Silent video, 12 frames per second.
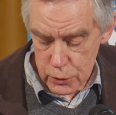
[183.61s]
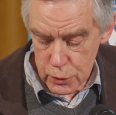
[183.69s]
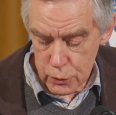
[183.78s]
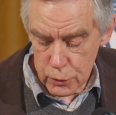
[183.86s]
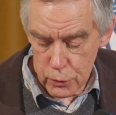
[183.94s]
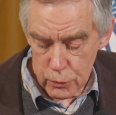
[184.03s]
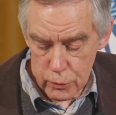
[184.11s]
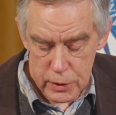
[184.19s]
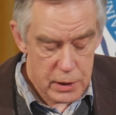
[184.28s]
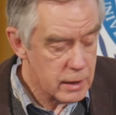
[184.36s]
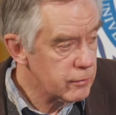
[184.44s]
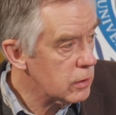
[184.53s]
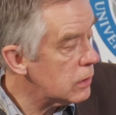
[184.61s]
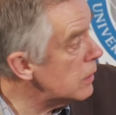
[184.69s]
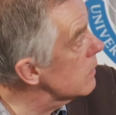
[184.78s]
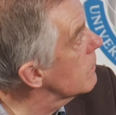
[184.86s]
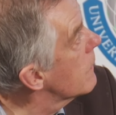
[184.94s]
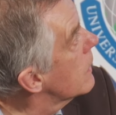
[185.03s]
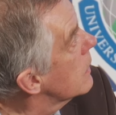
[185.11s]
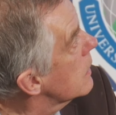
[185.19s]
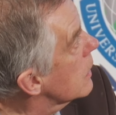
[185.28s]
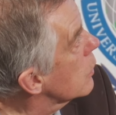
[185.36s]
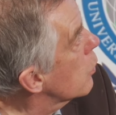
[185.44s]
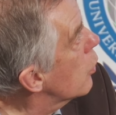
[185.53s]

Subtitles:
to receive an